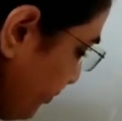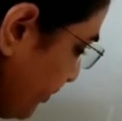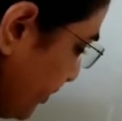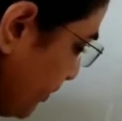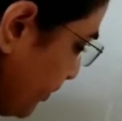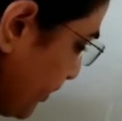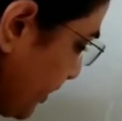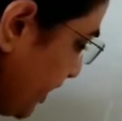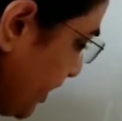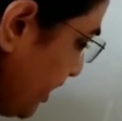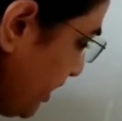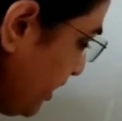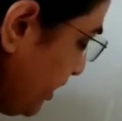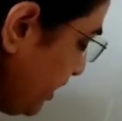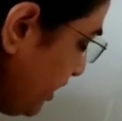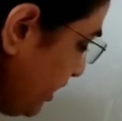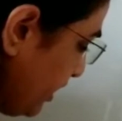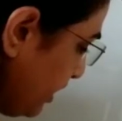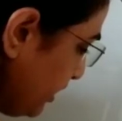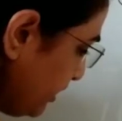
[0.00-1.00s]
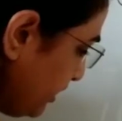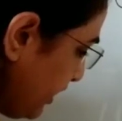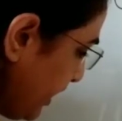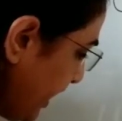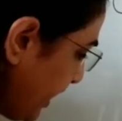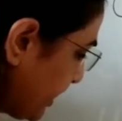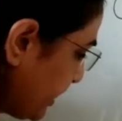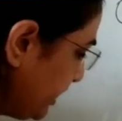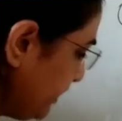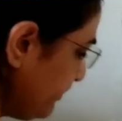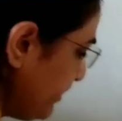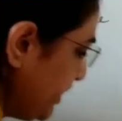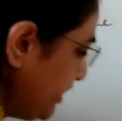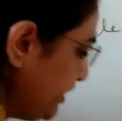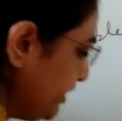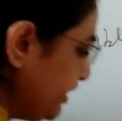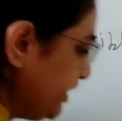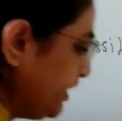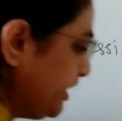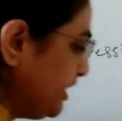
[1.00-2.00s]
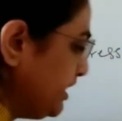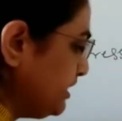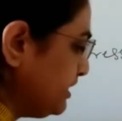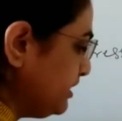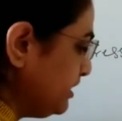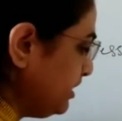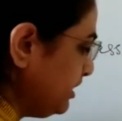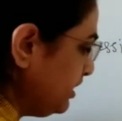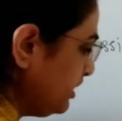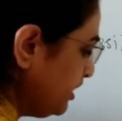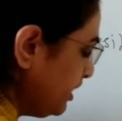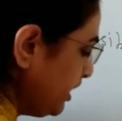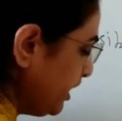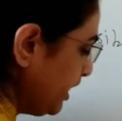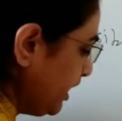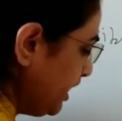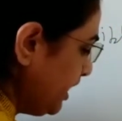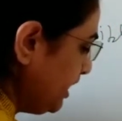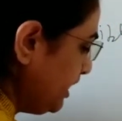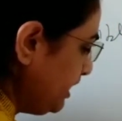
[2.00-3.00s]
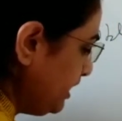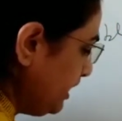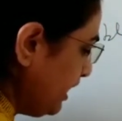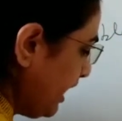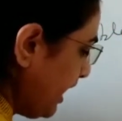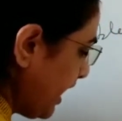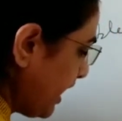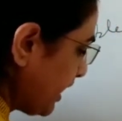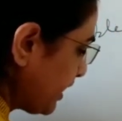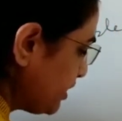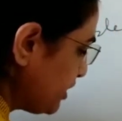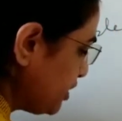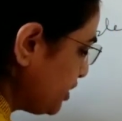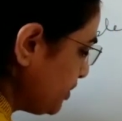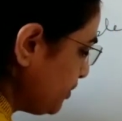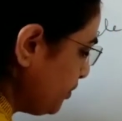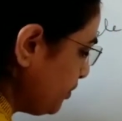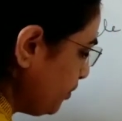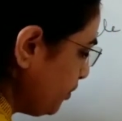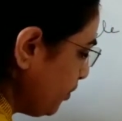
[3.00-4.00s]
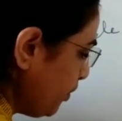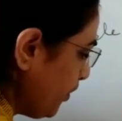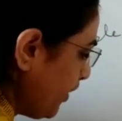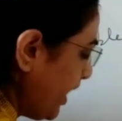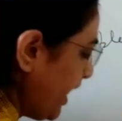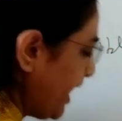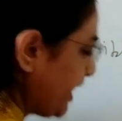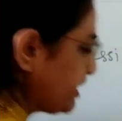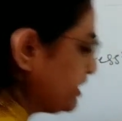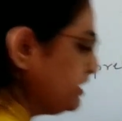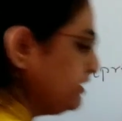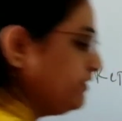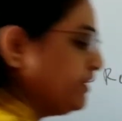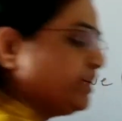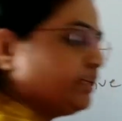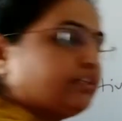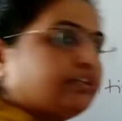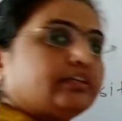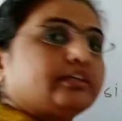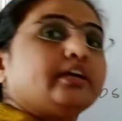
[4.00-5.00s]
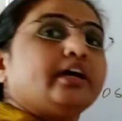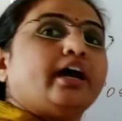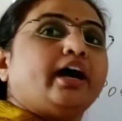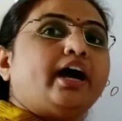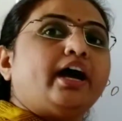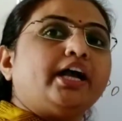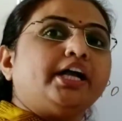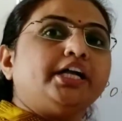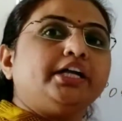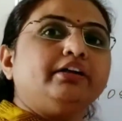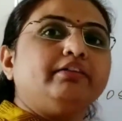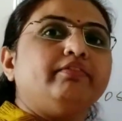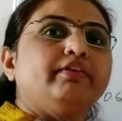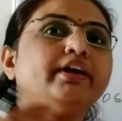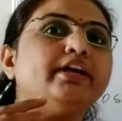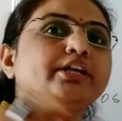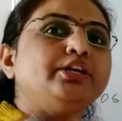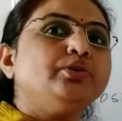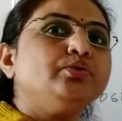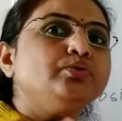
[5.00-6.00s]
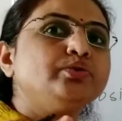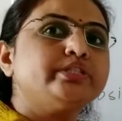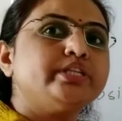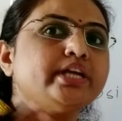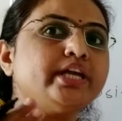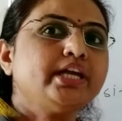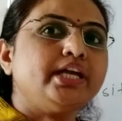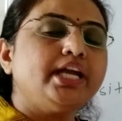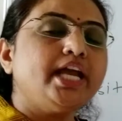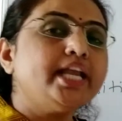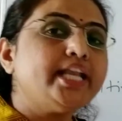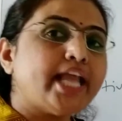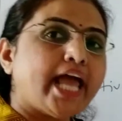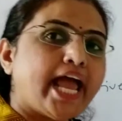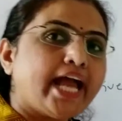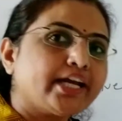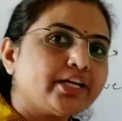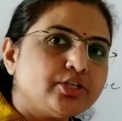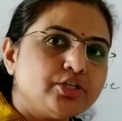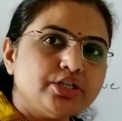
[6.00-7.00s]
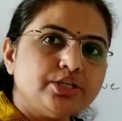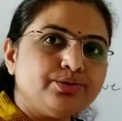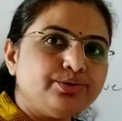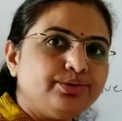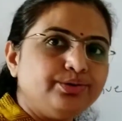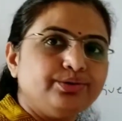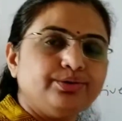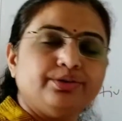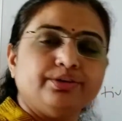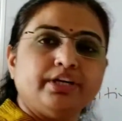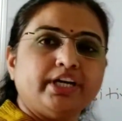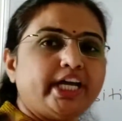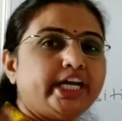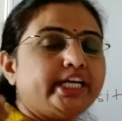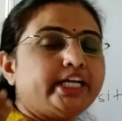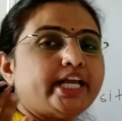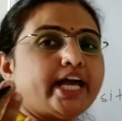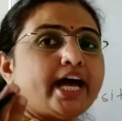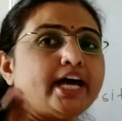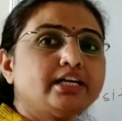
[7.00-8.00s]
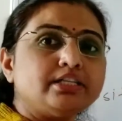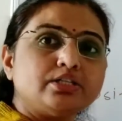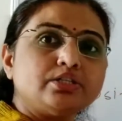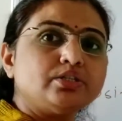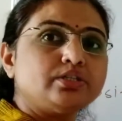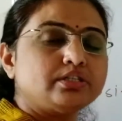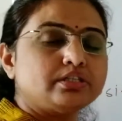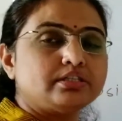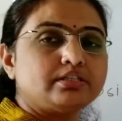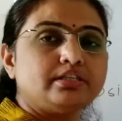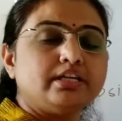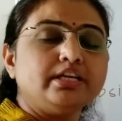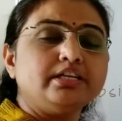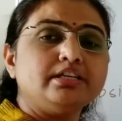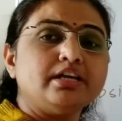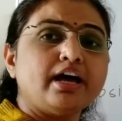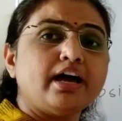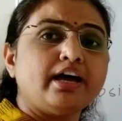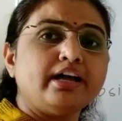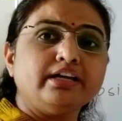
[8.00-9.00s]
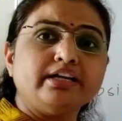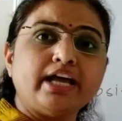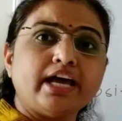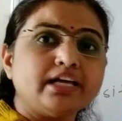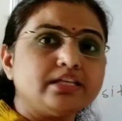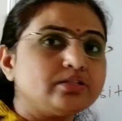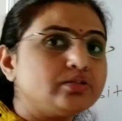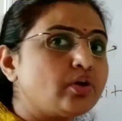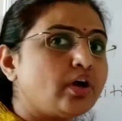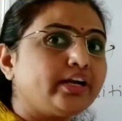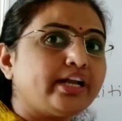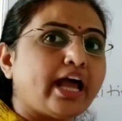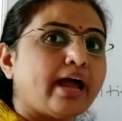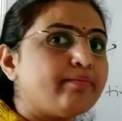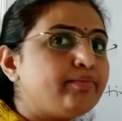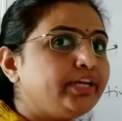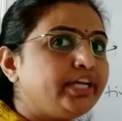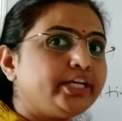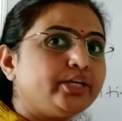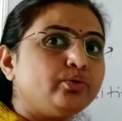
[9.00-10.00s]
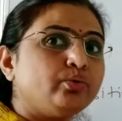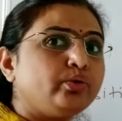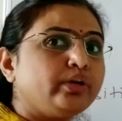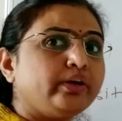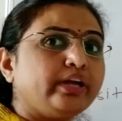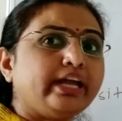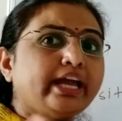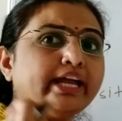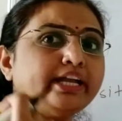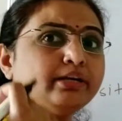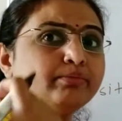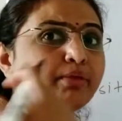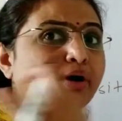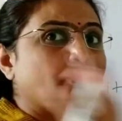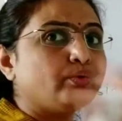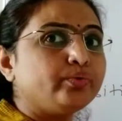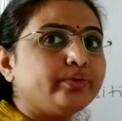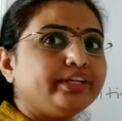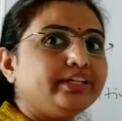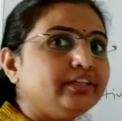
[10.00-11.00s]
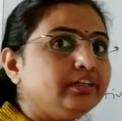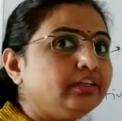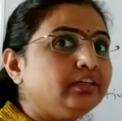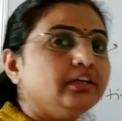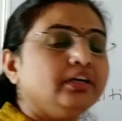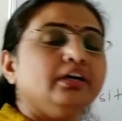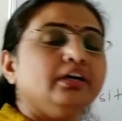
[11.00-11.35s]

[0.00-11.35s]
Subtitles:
Okay, the activator, it is a inactive activator, and when you say inactive, it has not ability to get bound with the